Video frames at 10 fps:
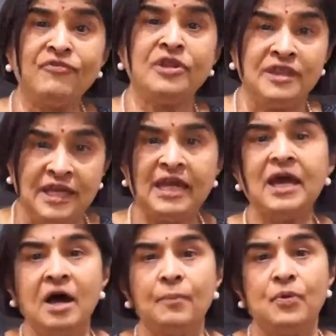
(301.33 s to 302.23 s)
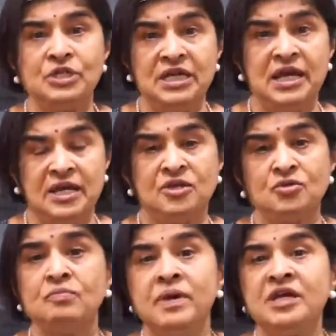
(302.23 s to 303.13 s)
effort they are putting
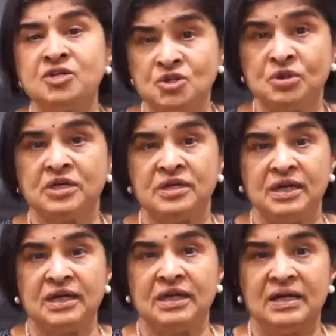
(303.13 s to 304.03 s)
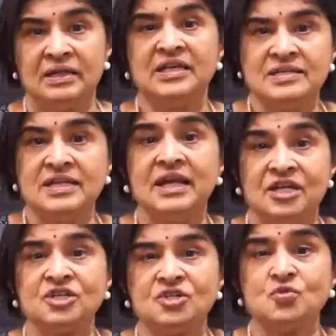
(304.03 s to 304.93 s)
in to make sure these
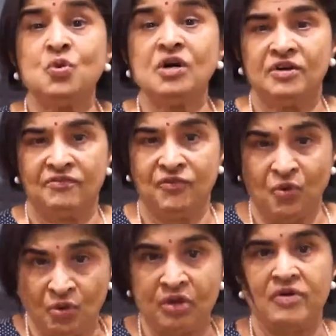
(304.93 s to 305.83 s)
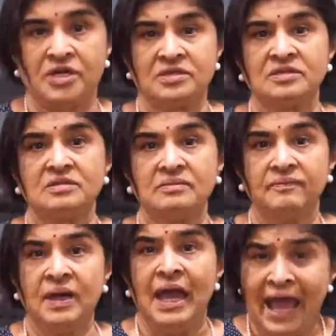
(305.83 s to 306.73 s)
elections work for all of us
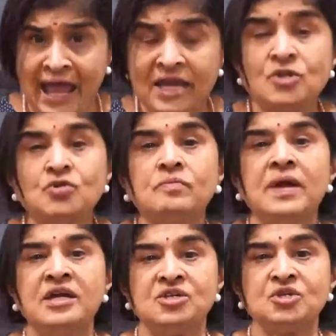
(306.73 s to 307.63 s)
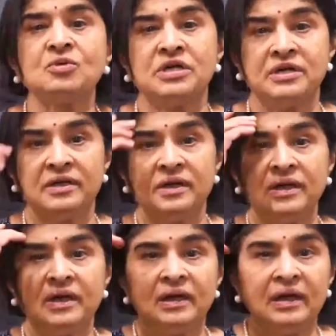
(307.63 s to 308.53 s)
and to make sure
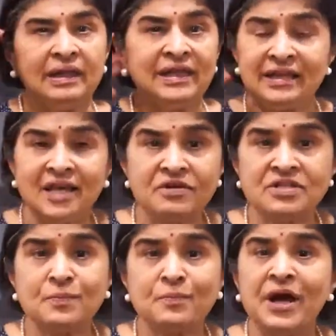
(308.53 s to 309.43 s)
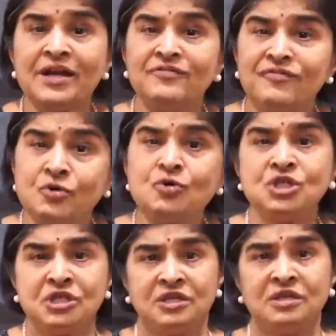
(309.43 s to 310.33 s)
that there is a bright
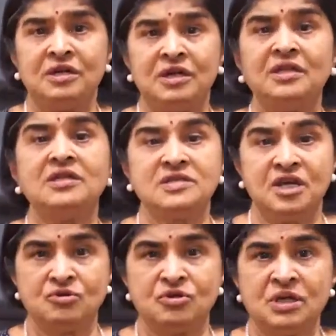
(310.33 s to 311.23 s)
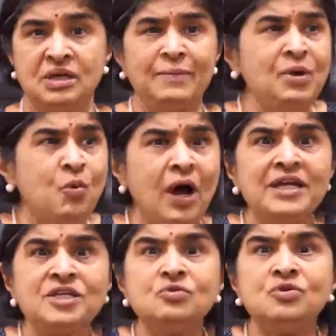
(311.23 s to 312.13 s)
future in this country. I mean,
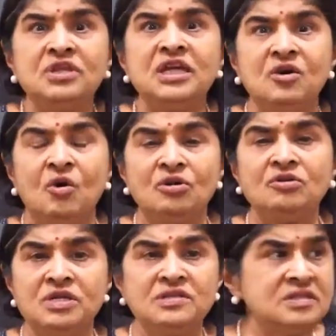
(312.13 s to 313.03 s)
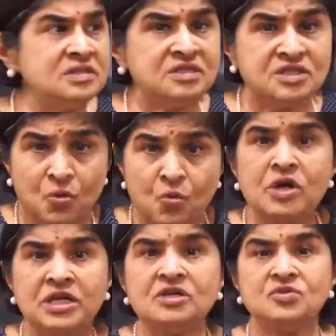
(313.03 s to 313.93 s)
why do you think ordinary citizens are
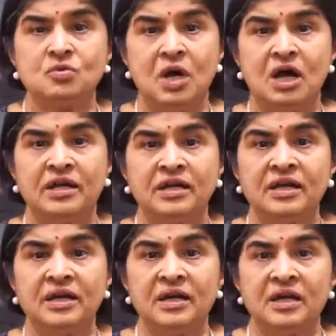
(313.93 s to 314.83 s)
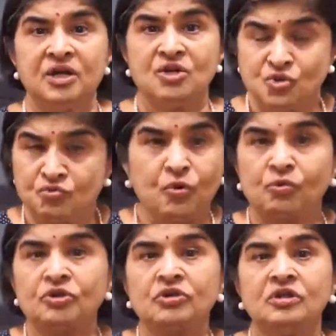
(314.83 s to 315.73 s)
working so hard to
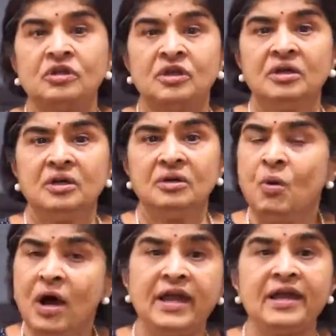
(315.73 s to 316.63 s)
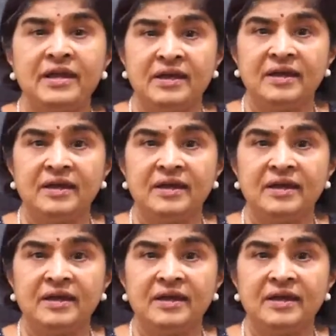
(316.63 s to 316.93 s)
vote? Why?